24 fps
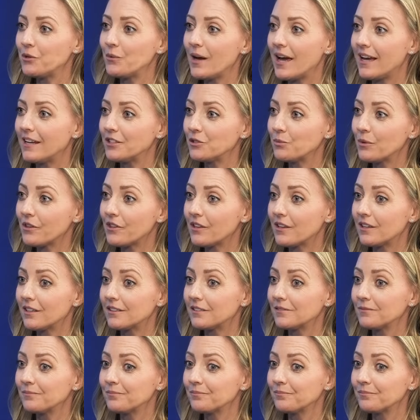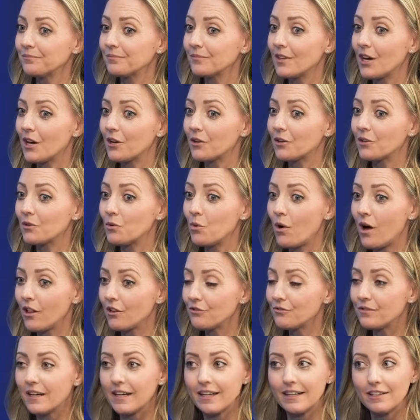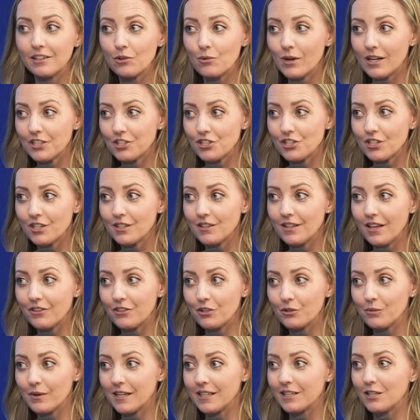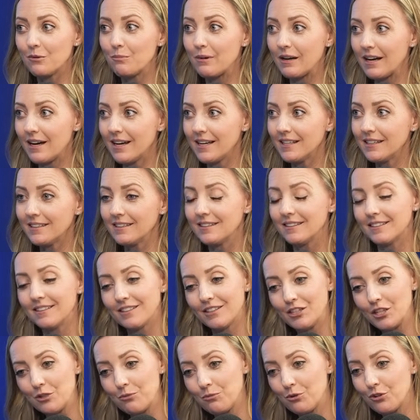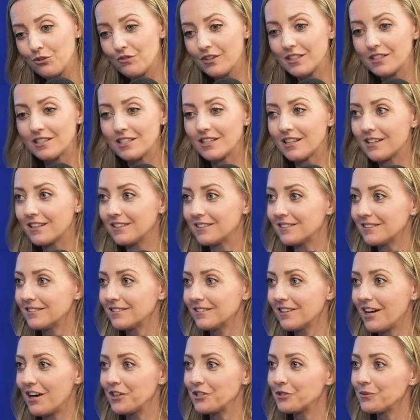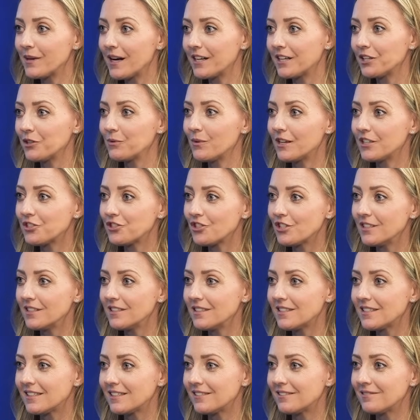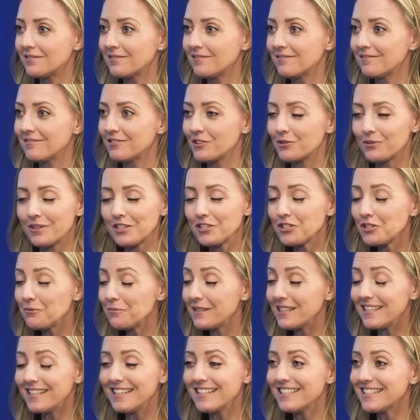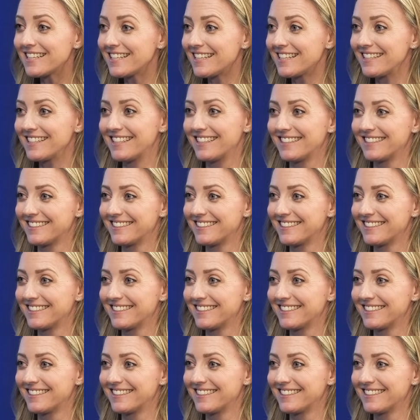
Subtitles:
you end with a qualifying question that they're ready to buy. You move into underwriting questions, and the rest should be easy.